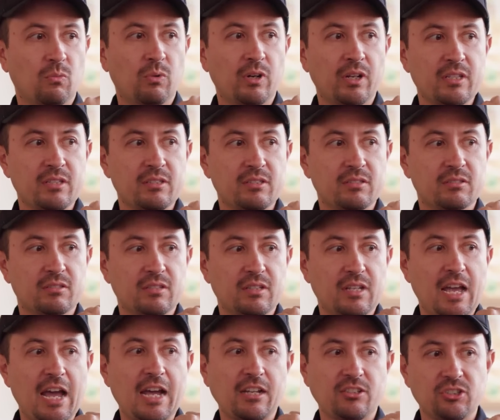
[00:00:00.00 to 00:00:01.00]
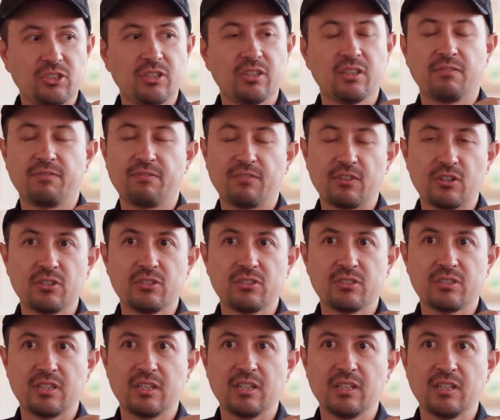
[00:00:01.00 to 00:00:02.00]
was actually the first
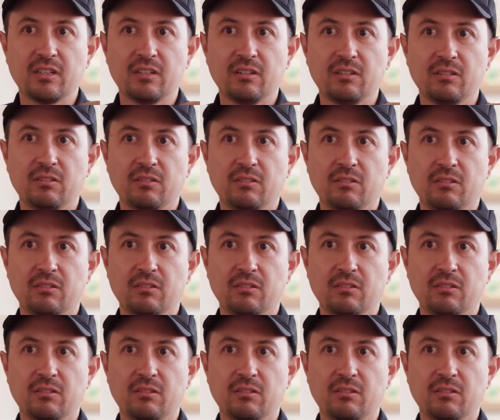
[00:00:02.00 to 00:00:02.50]
thing